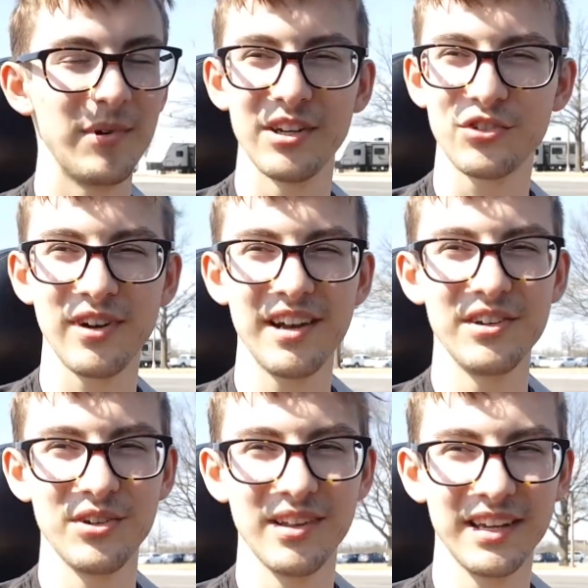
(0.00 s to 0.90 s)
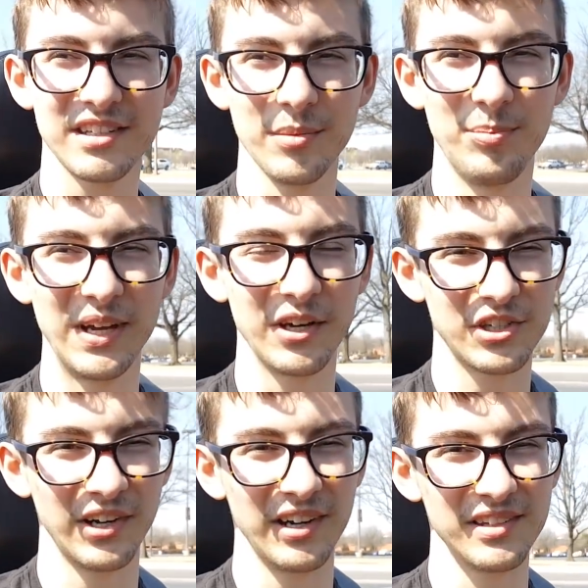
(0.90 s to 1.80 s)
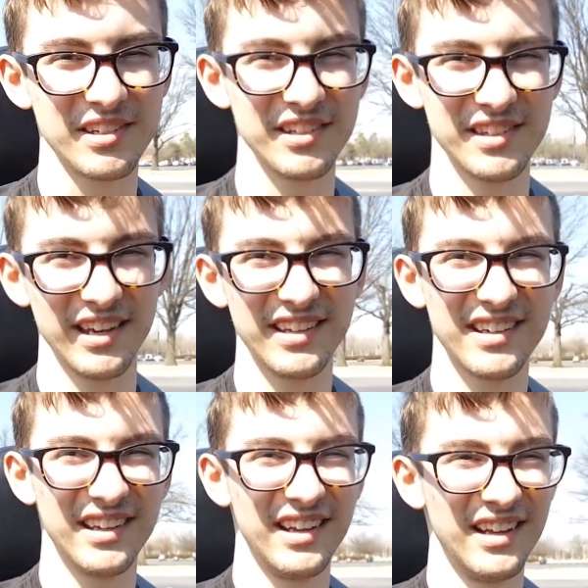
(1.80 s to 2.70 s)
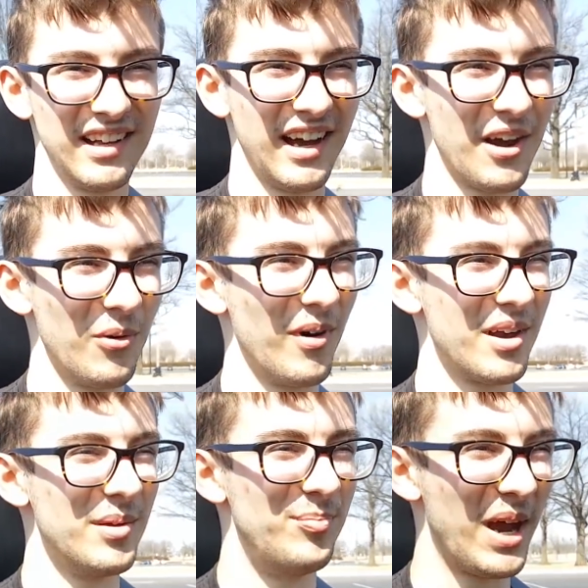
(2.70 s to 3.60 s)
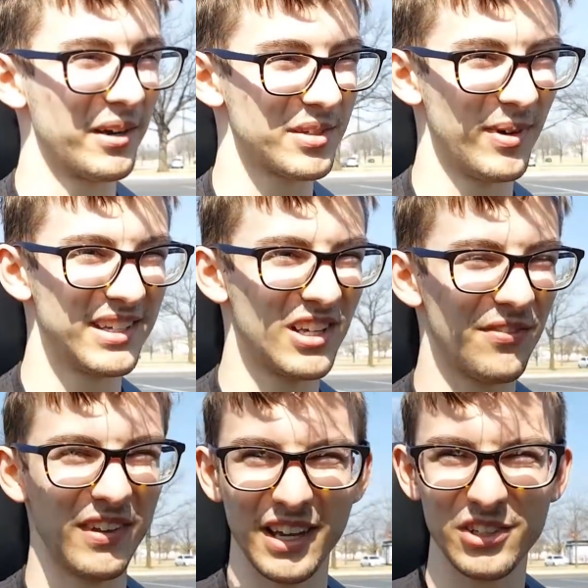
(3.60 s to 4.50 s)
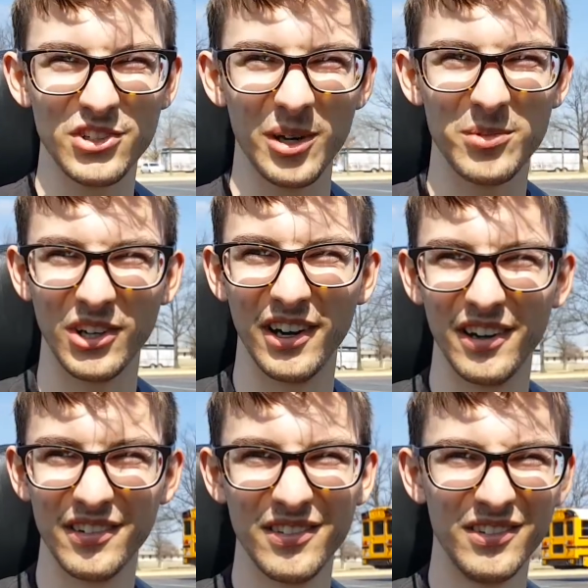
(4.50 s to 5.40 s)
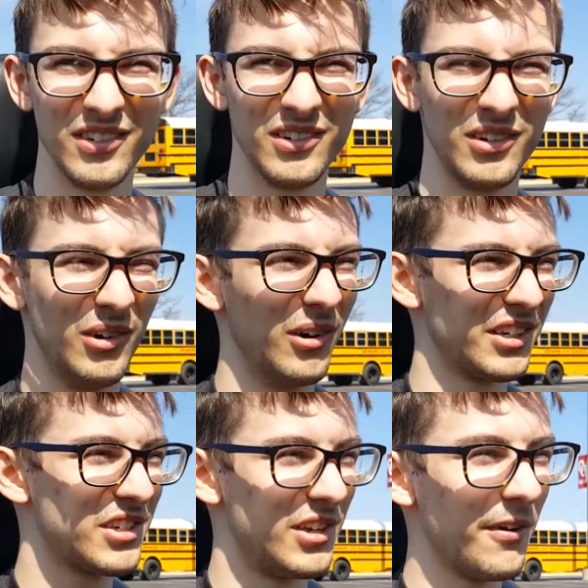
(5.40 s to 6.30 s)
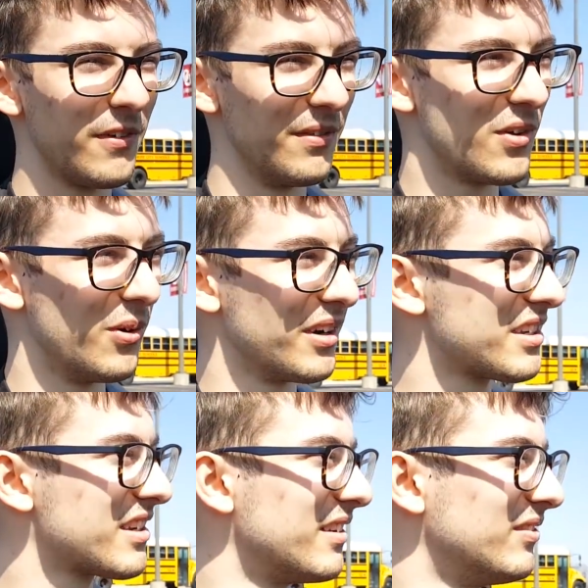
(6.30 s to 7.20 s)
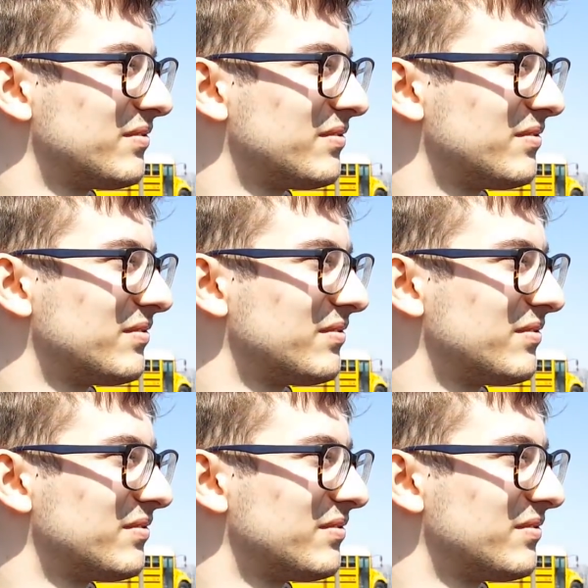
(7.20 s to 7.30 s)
gonna try to do like some bigger turns because like I don't want to embarrass myself in like a sharp turn or stuff it, of course.